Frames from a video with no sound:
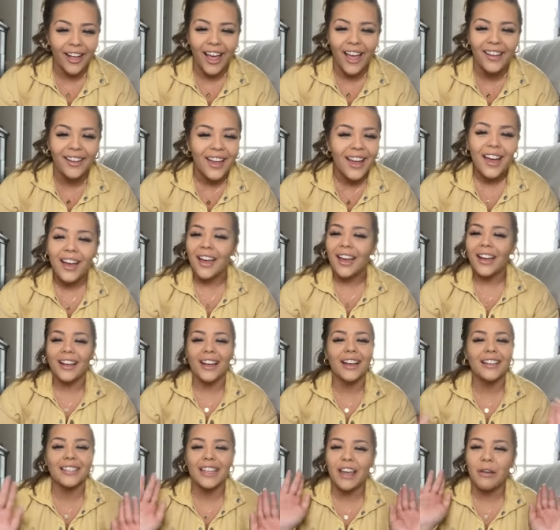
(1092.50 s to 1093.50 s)
okay?
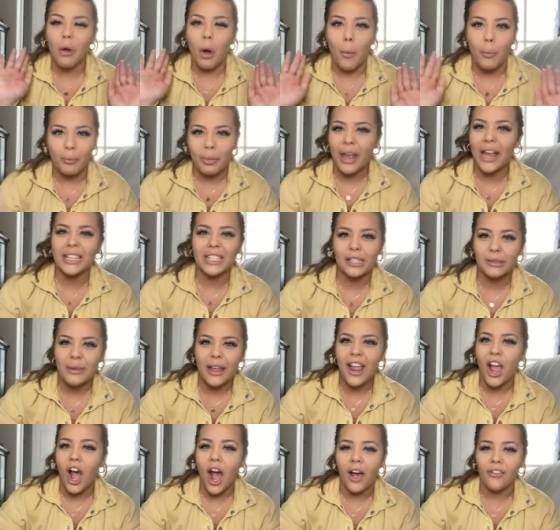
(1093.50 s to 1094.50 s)
Because it will piss me
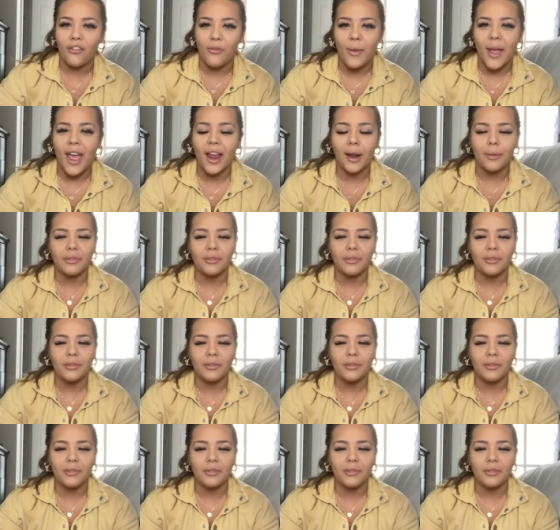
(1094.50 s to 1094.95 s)
off, man.